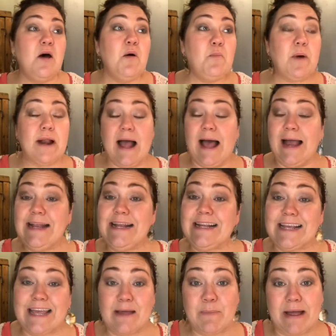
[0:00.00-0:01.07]
But I need to
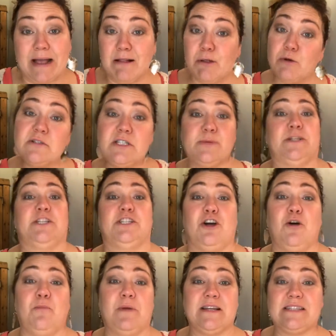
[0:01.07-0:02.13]
get my clothes switched
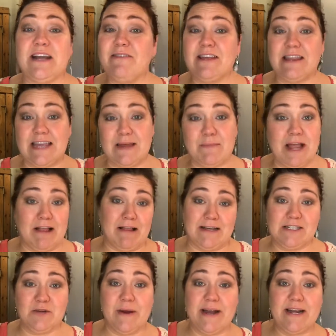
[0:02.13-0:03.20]
out because everything in my
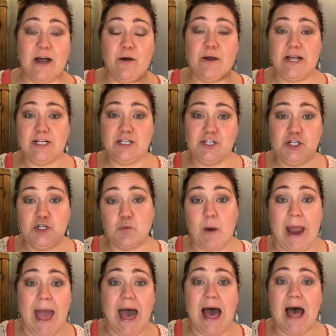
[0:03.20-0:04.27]
closet right now is
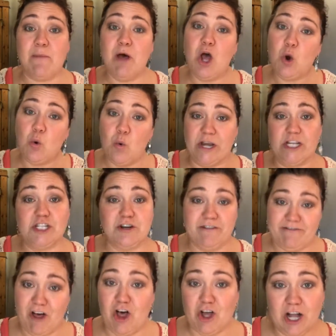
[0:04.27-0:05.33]
drab winter
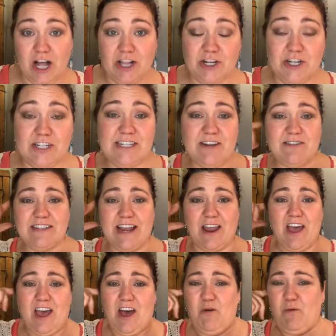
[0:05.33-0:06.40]
fall colors. And I was like,
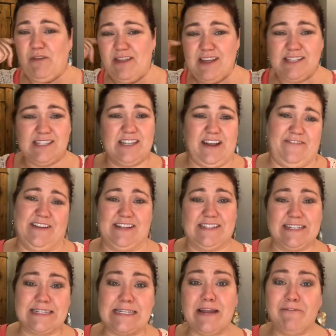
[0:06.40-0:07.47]
well, this stuff doesn't
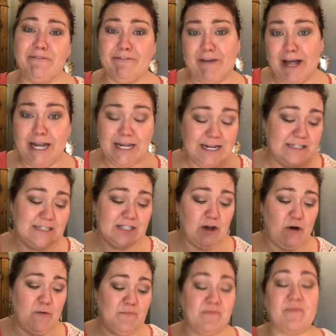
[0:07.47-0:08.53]
seem fun.
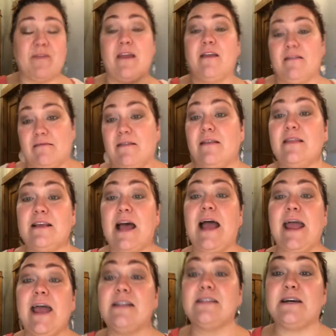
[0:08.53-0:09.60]
So I
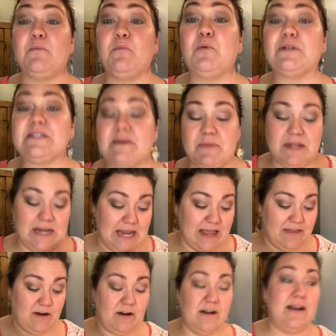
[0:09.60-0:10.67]
had to pull something
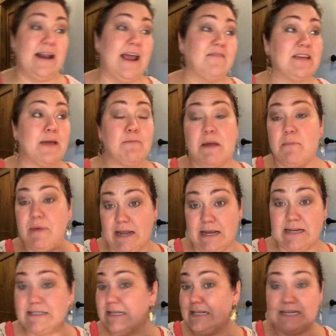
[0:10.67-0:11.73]
together and I have to get my bin
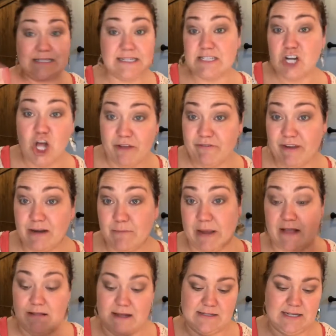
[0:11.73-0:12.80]
because it doesn't all fit in my
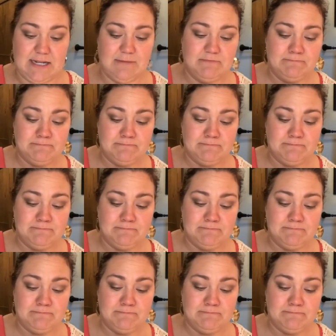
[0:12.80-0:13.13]
closet.